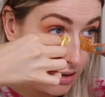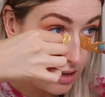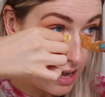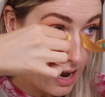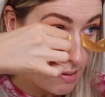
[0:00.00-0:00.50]

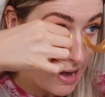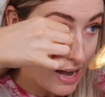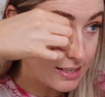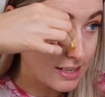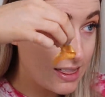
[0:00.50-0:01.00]
little eye
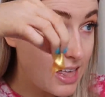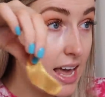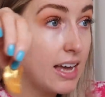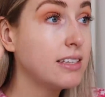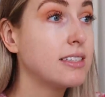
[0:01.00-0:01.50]
mask
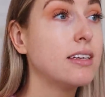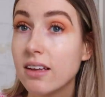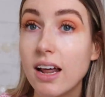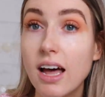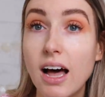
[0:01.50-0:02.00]
things.
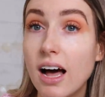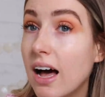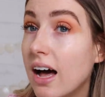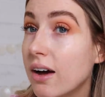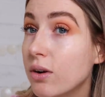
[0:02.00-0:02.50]

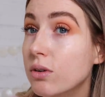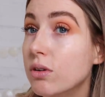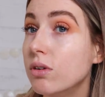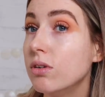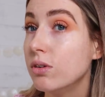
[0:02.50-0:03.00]
Ah,
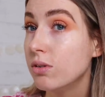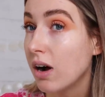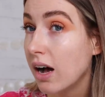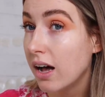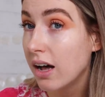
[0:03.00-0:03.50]
ooh,
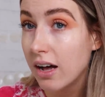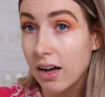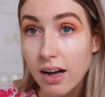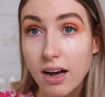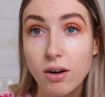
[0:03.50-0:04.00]

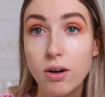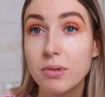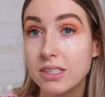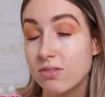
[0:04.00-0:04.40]
ah. Oh, I mean,